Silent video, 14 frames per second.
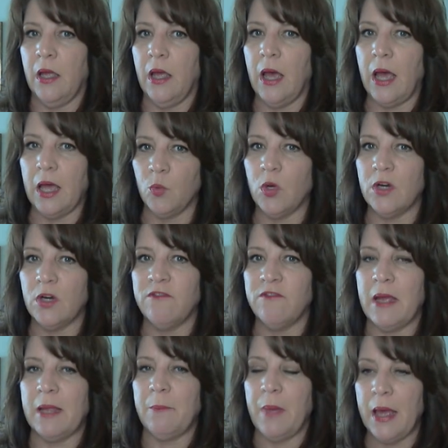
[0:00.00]
on one of
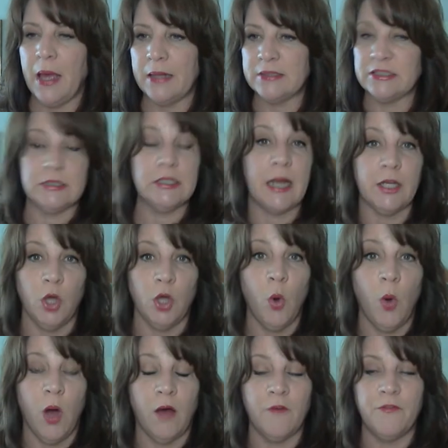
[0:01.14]
my pets that I
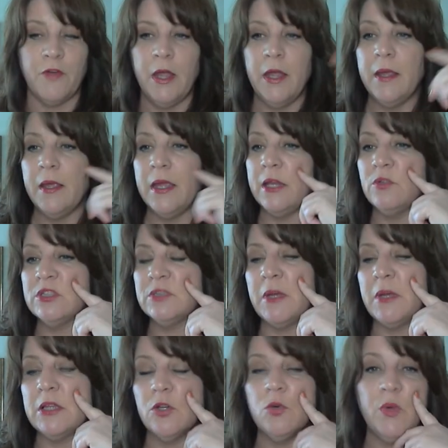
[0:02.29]
know of. And it was
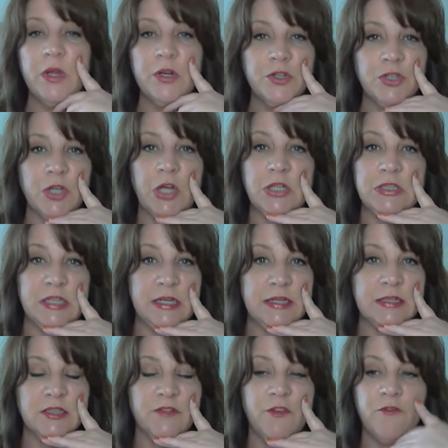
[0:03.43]
my little wiener dog,
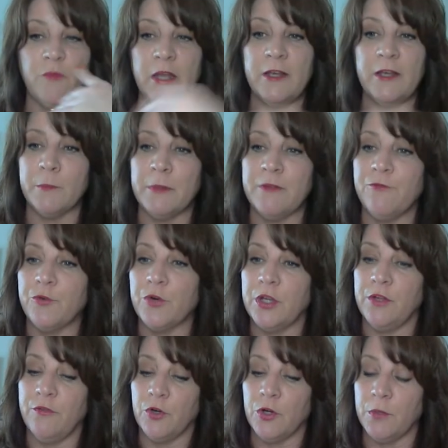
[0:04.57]
Taz. If you've been here before,
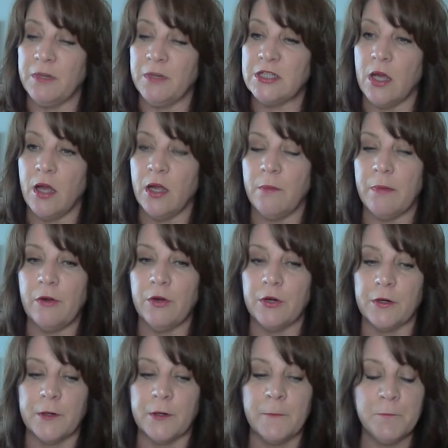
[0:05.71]
you've heard me talk about
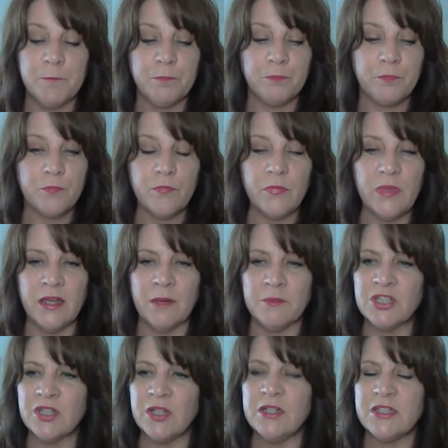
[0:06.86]
her. I'm
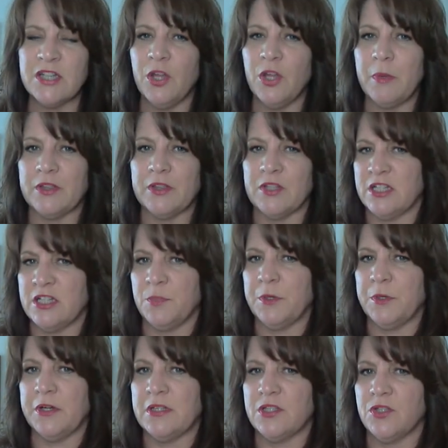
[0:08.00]
just going to tell you about the
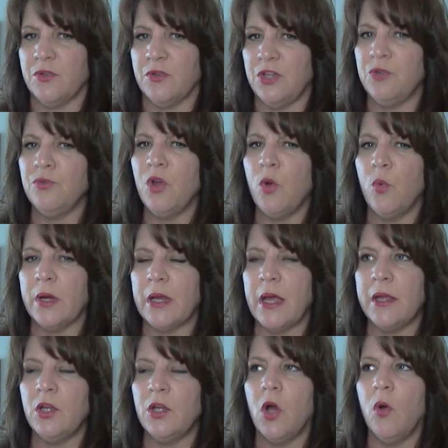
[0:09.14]
experience so that you know what
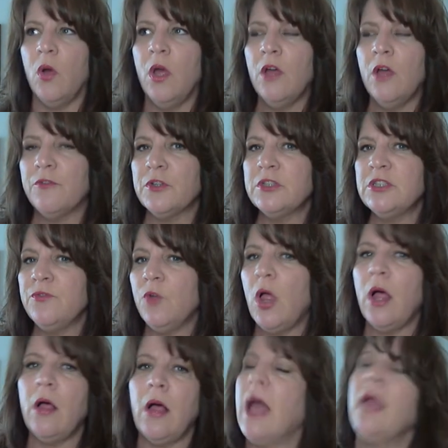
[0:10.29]
I know. First of
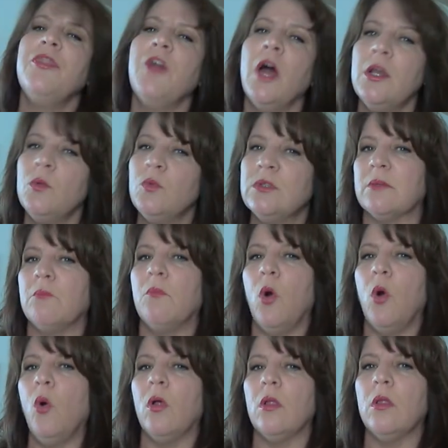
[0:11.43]
all, I thought it was a
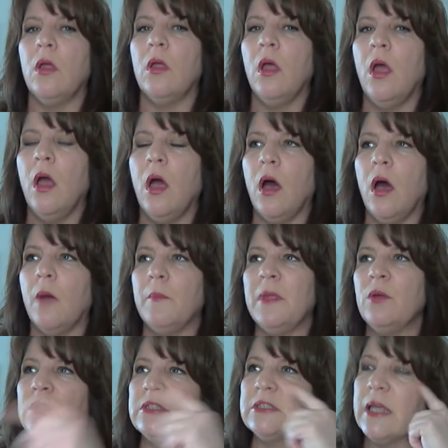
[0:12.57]
mole.
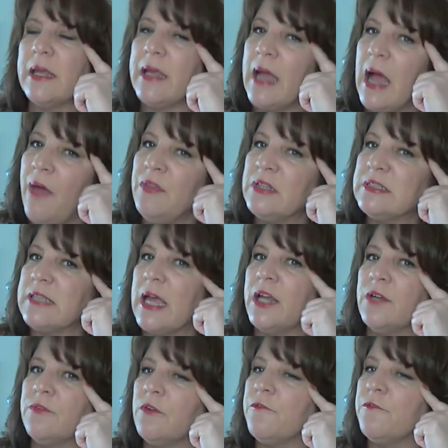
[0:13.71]
It was like on the side
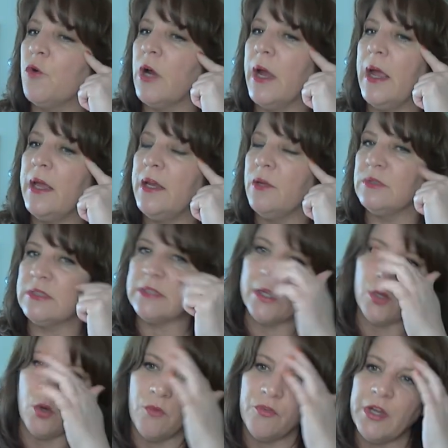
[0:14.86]
of her forehead. It was
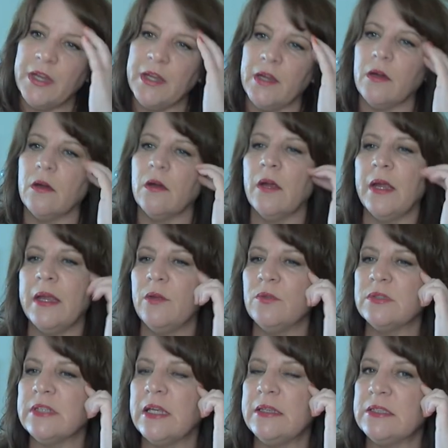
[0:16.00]
like over here. And it
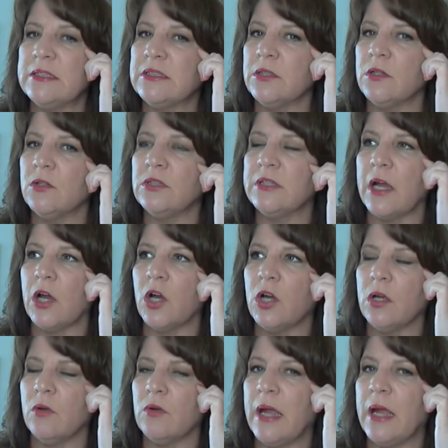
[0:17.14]
was like this little
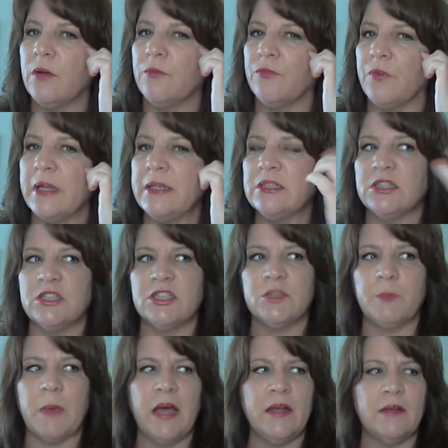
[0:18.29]
dark kind of raised
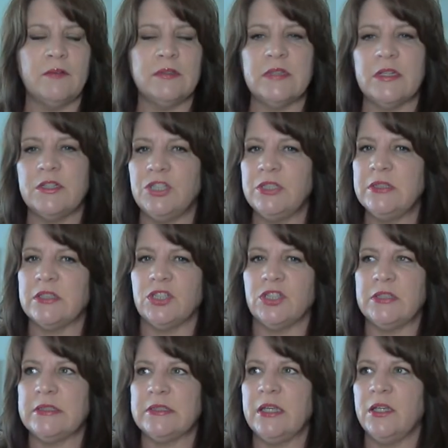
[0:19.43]
spot. And I was like, geez,
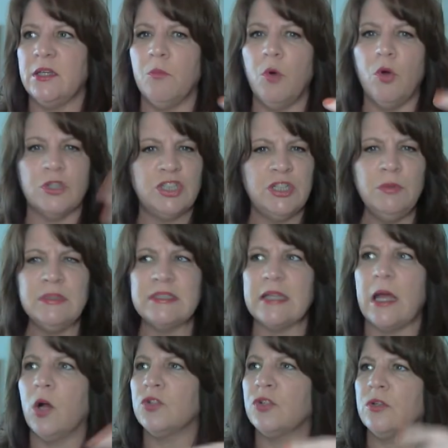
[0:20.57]
she's getting a mole. And she was
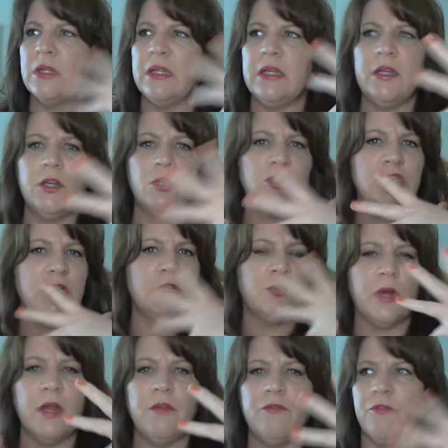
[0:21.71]
elderly. She had
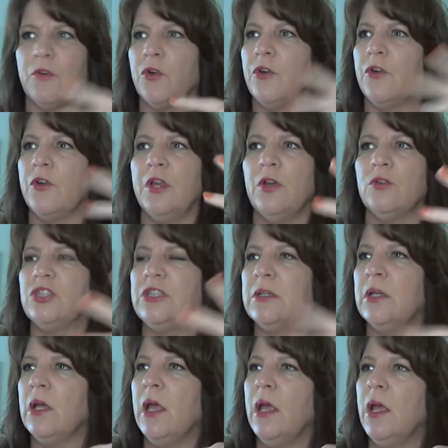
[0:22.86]
gray fur. She had,
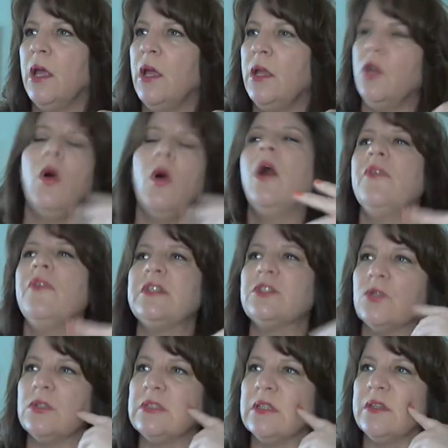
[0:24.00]
all these
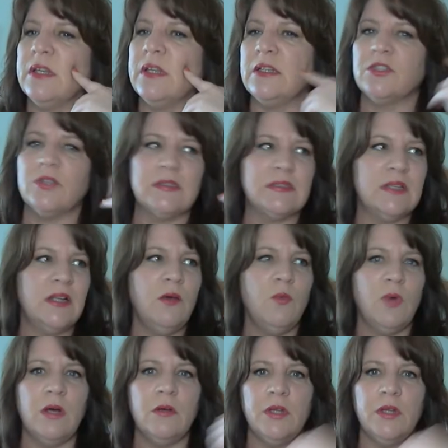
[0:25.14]
sorts of things. So I said, oh, well,